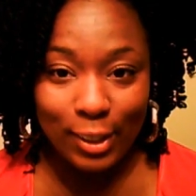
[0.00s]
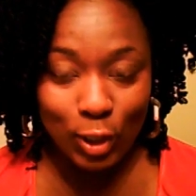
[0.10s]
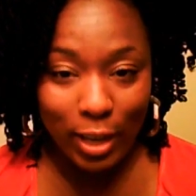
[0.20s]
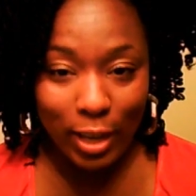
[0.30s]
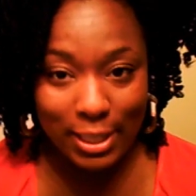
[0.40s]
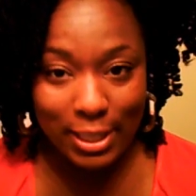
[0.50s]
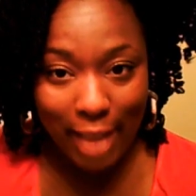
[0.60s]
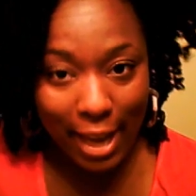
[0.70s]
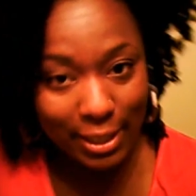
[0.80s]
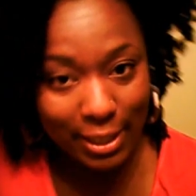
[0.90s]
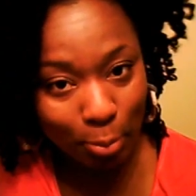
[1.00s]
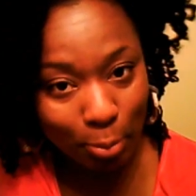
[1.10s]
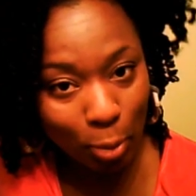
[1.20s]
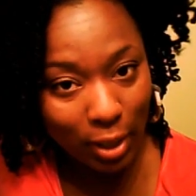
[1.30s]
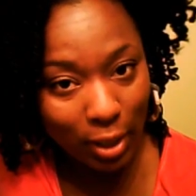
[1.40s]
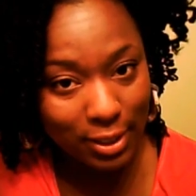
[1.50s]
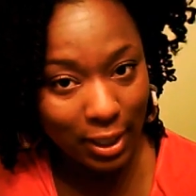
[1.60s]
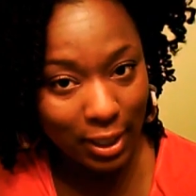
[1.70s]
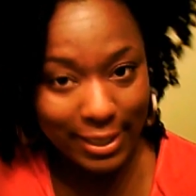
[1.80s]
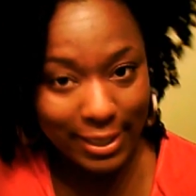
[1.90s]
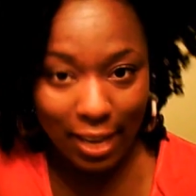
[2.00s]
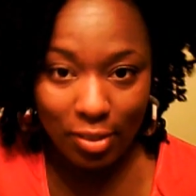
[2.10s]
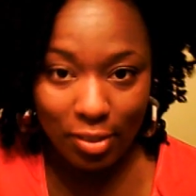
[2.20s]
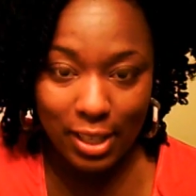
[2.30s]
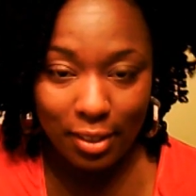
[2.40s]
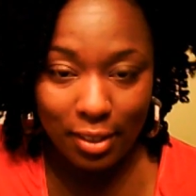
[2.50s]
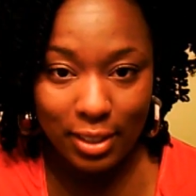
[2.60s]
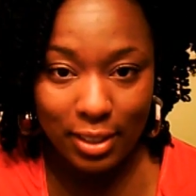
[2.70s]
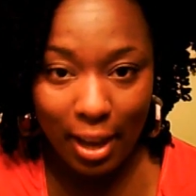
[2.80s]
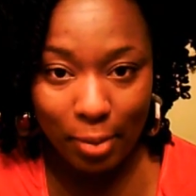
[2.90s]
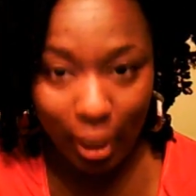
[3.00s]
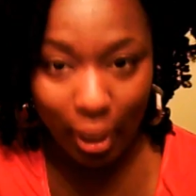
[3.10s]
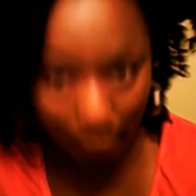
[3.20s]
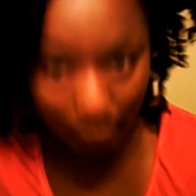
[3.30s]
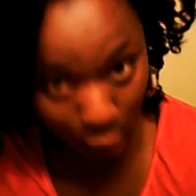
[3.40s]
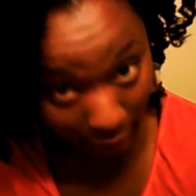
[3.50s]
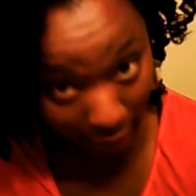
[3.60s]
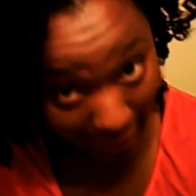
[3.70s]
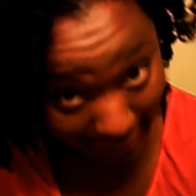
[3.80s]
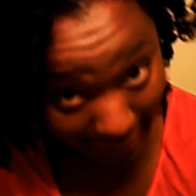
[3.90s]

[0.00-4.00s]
So I just added some perm rods to cut down the time there, but you can't